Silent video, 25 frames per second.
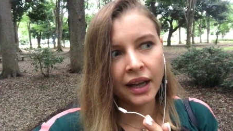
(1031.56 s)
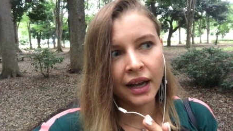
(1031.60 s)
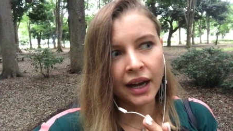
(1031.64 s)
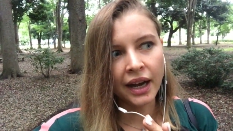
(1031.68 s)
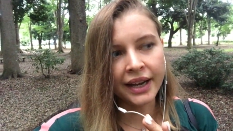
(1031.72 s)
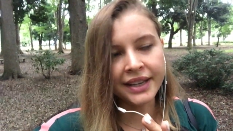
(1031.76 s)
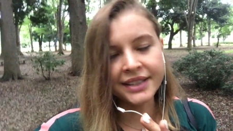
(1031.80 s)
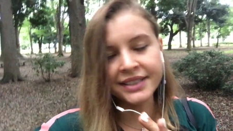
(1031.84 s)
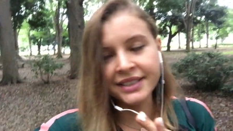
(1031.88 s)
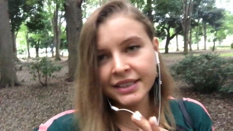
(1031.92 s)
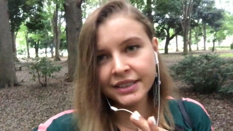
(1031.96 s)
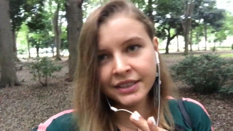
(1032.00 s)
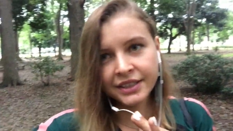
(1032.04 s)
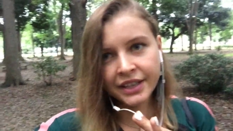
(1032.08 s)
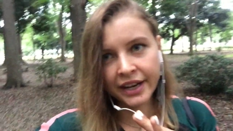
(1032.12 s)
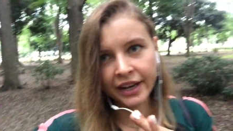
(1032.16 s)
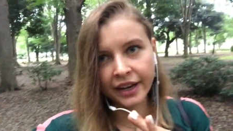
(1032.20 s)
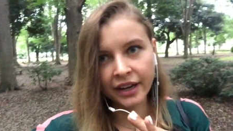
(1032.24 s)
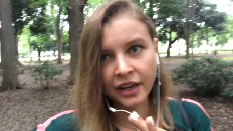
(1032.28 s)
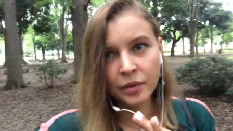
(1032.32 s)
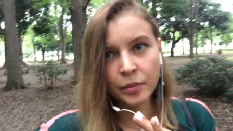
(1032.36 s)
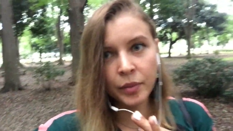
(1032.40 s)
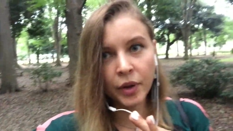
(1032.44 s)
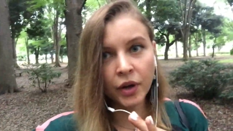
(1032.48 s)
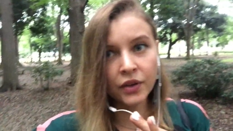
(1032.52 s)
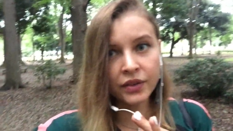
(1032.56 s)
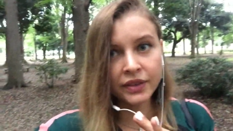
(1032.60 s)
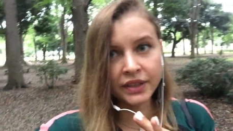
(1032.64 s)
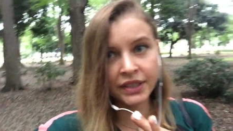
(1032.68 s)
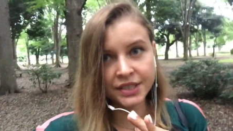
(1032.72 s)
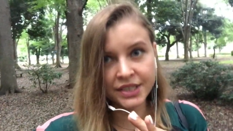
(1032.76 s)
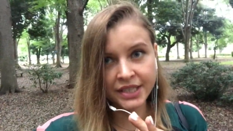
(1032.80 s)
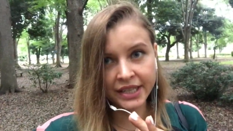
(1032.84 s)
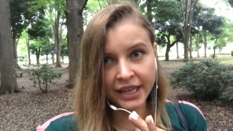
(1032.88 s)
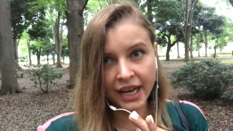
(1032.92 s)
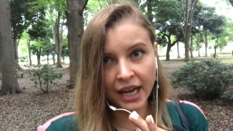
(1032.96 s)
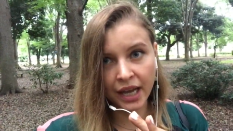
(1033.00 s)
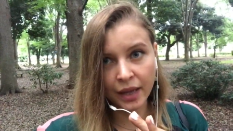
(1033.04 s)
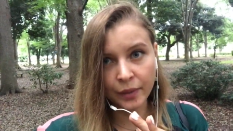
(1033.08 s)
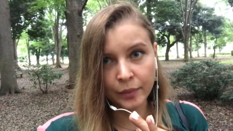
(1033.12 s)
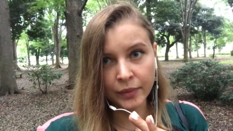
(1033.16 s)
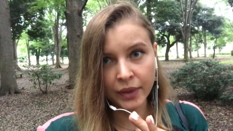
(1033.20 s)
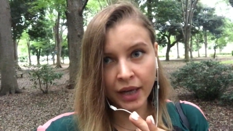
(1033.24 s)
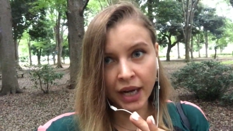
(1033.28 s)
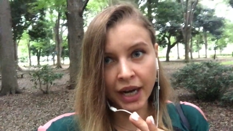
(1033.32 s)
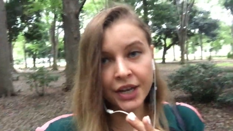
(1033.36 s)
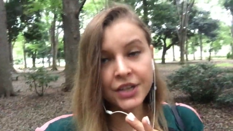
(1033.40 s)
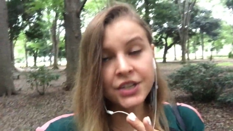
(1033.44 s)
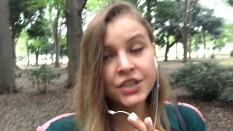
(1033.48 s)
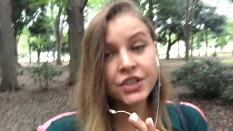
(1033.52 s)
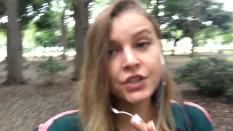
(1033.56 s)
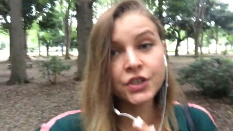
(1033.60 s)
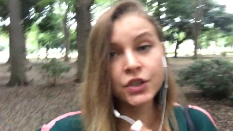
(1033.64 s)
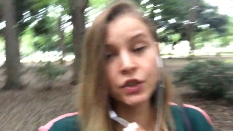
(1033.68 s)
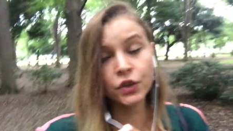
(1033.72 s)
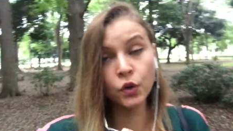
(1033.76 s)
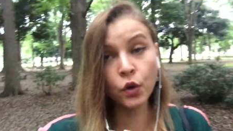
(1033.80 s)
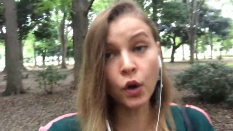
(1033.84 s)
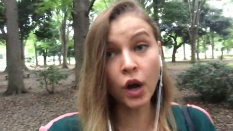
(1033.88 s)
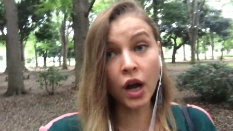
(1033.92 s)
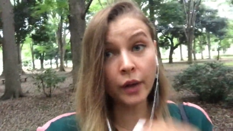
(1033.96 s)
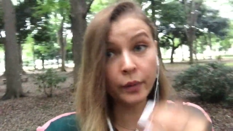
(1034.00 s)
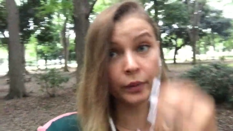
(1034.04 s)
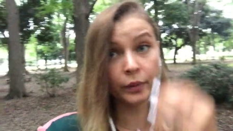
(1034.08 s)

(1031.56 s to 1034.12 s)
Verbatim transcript: I didn't care about the time. I just knew I